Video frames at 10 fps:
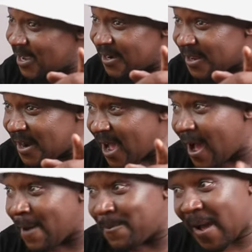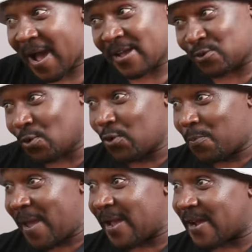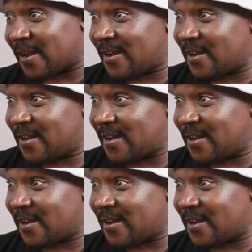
Yeah, okay. Up, now, up, okay, okay, okay.